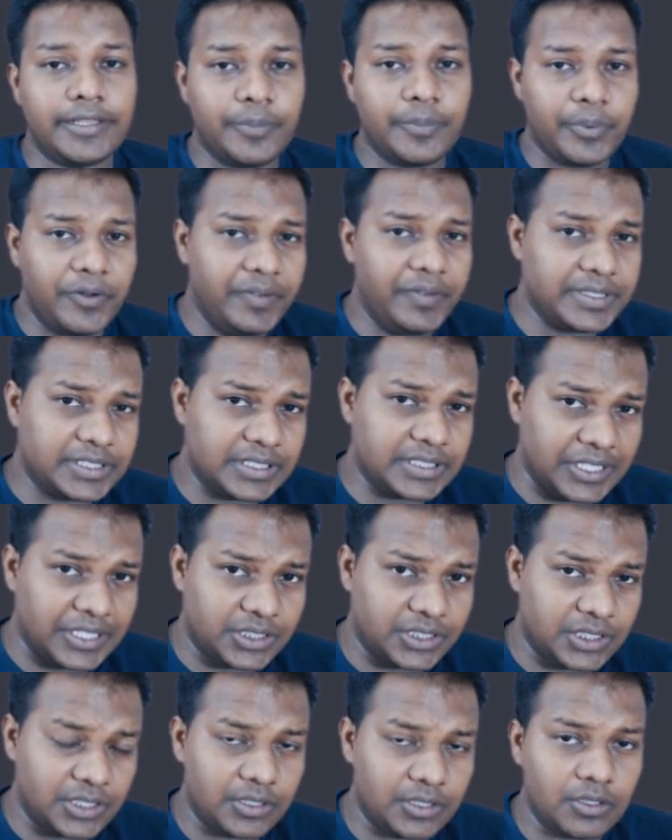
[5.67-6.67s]
In the previous
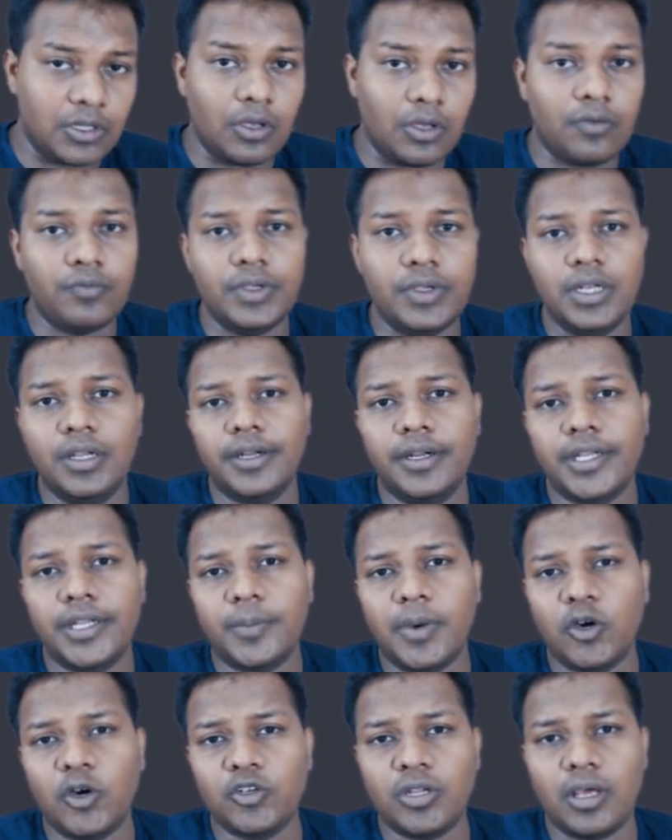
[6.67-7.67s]
section, we learned
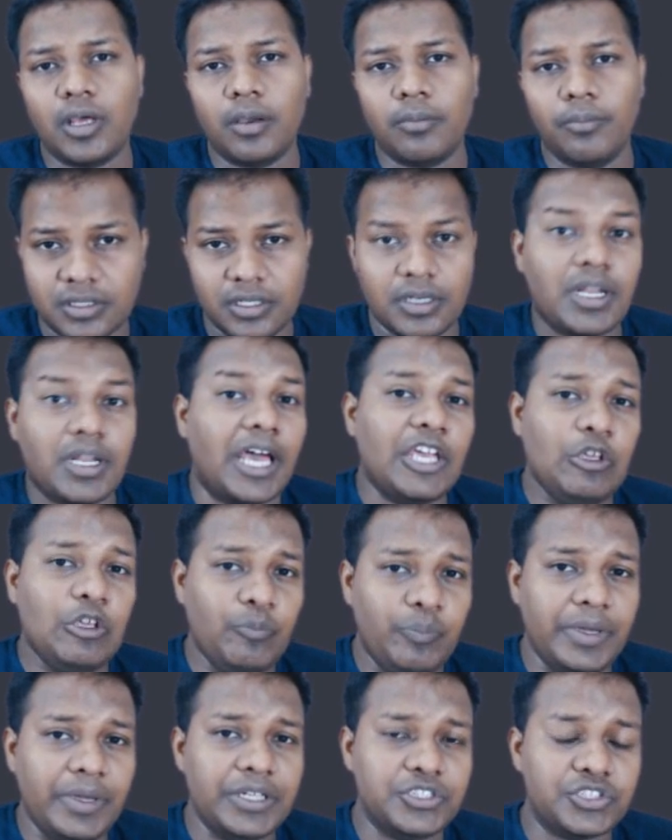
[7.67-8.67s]
about
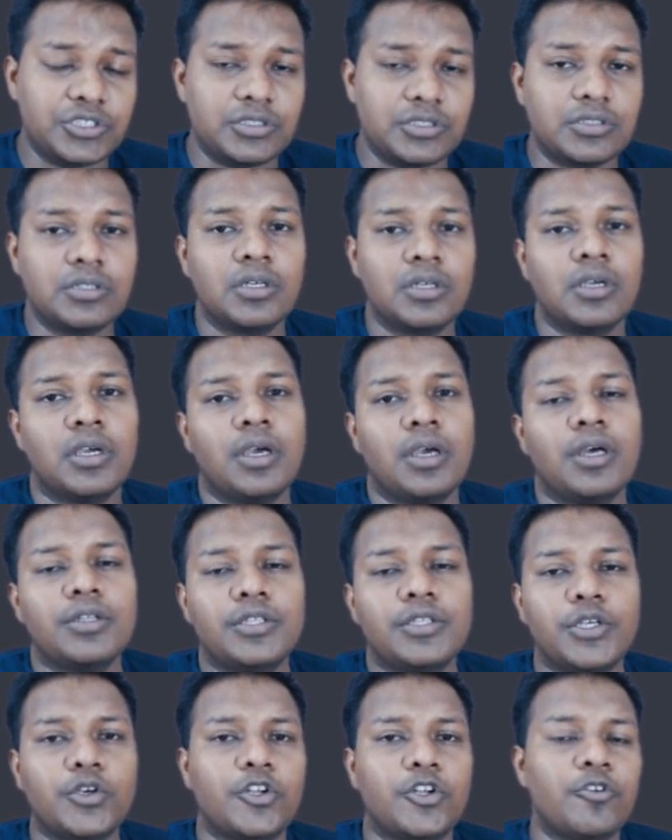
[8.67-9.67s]
naive Bayesian
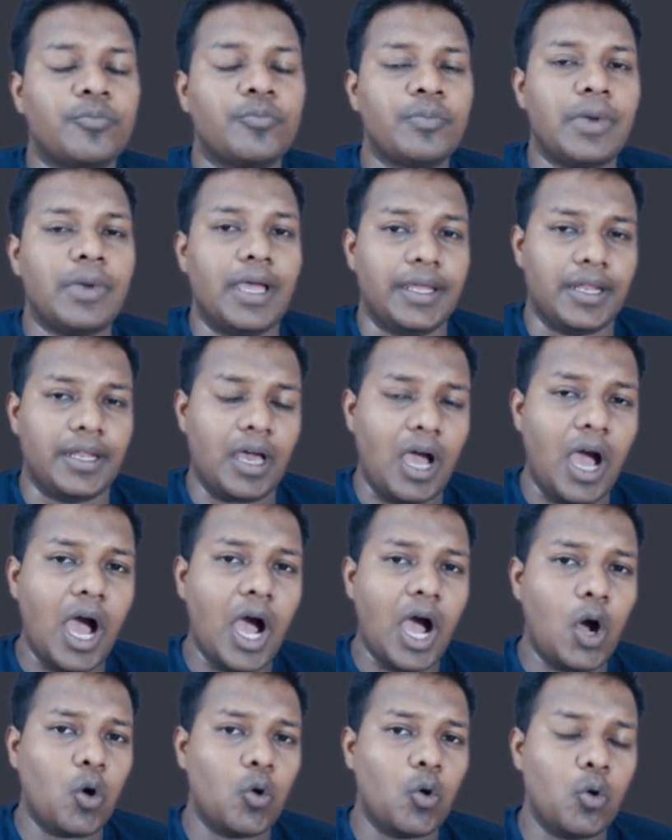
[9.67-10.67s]
theorem and
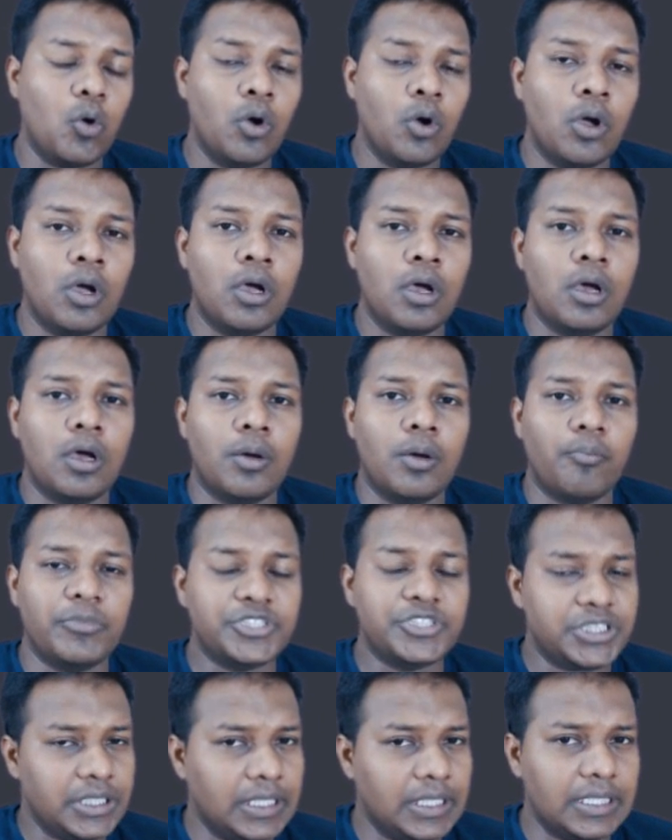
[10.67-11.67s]
how
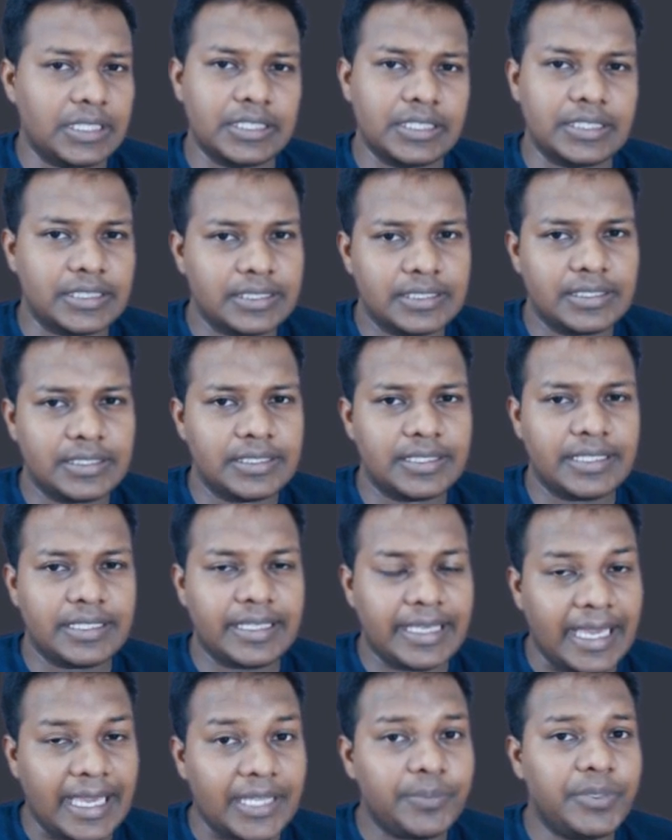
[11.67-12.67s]
machine learning
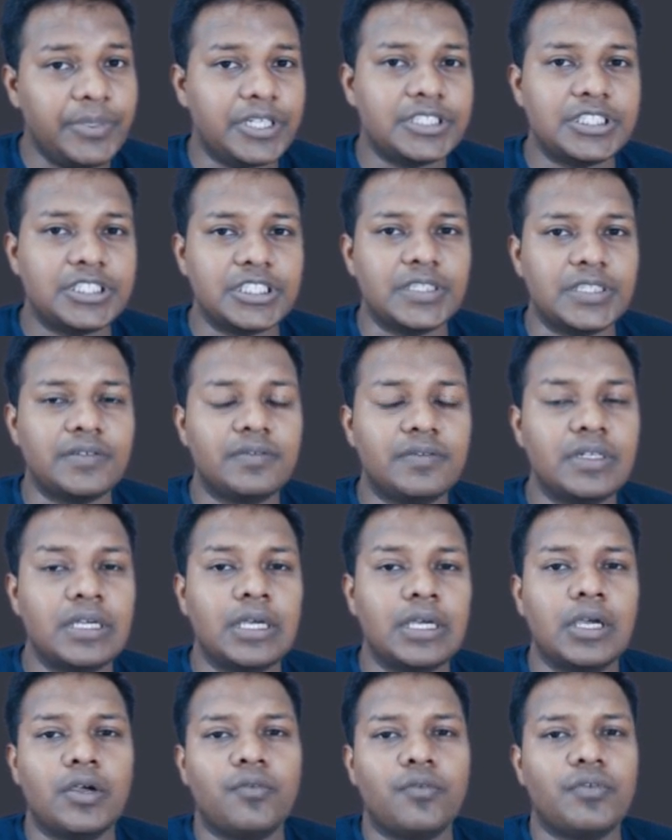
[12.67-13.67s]
can be achieved
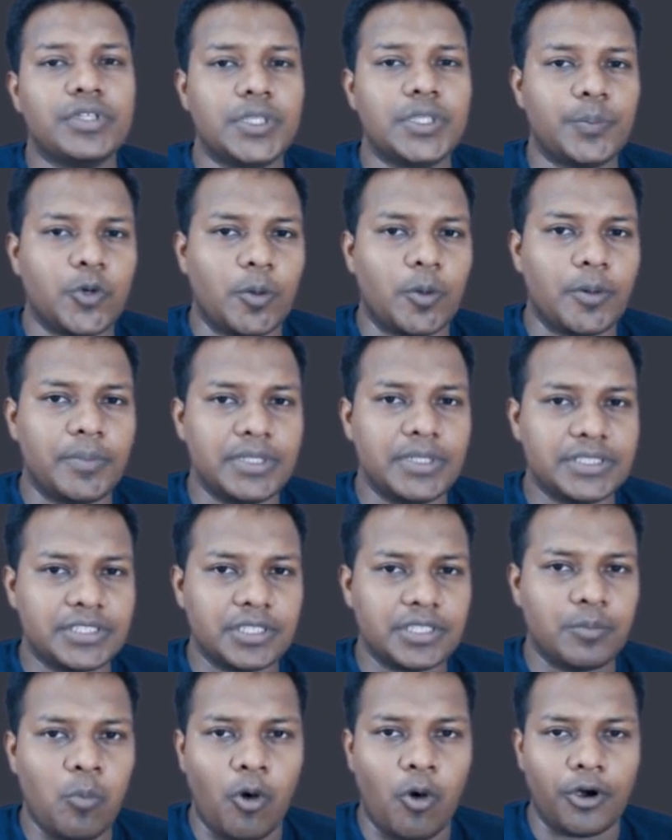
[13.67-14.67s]
with the
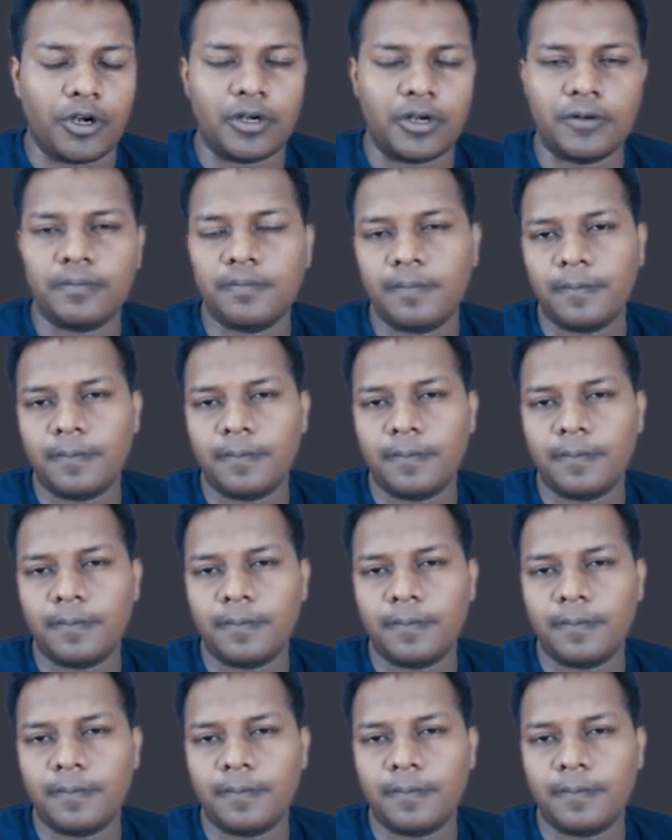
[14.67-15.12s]
probabilistic model.